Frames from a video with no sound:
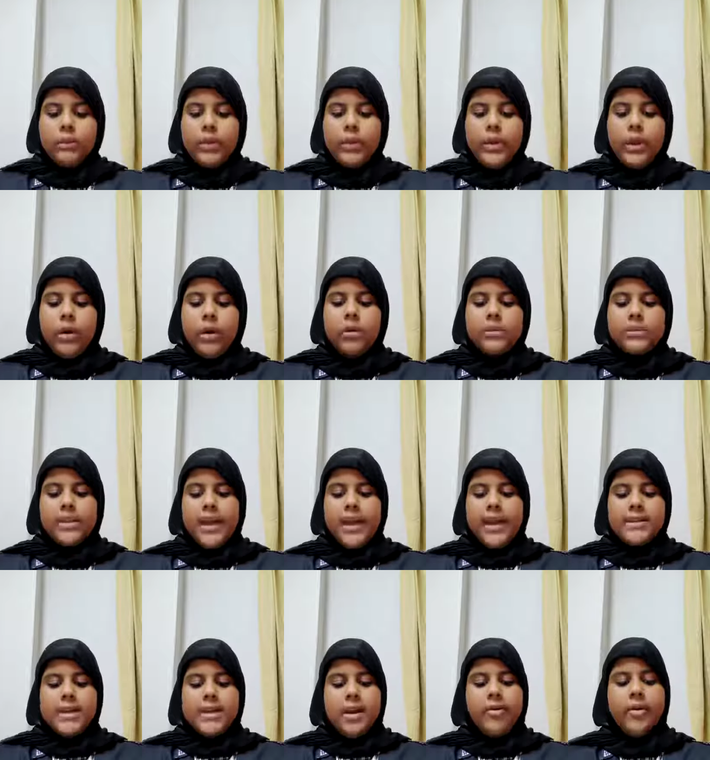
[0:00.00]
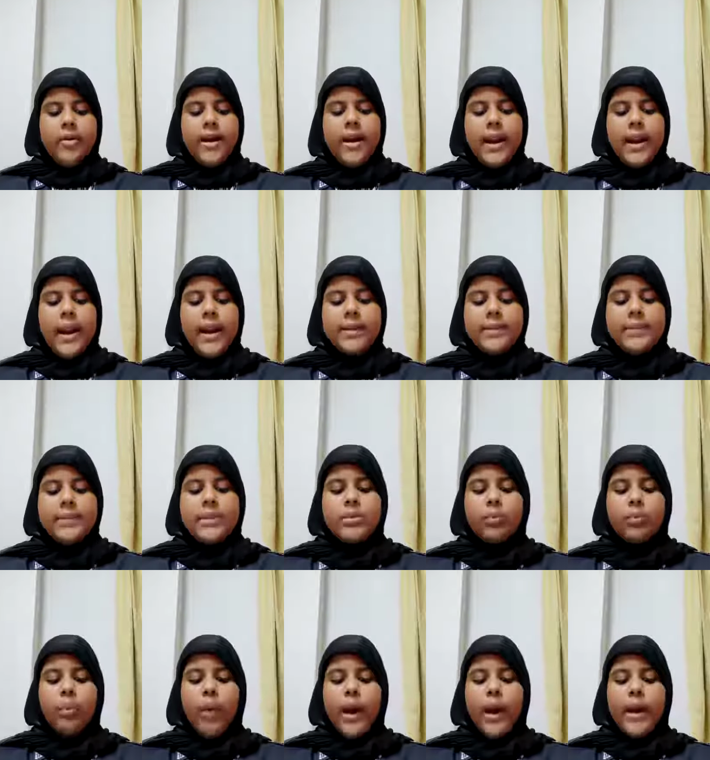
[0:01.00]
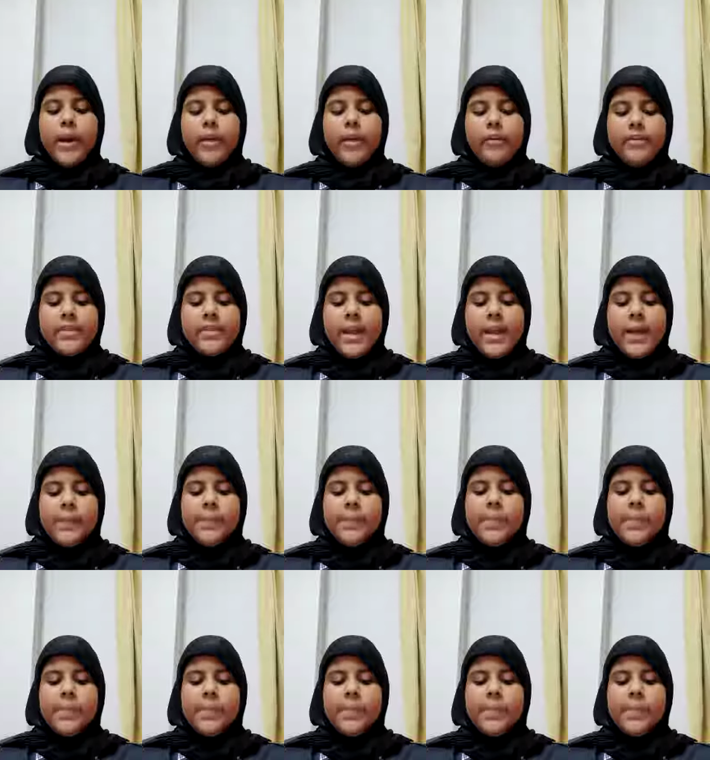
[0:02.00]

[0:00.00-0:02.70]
We know that our Earth is one of the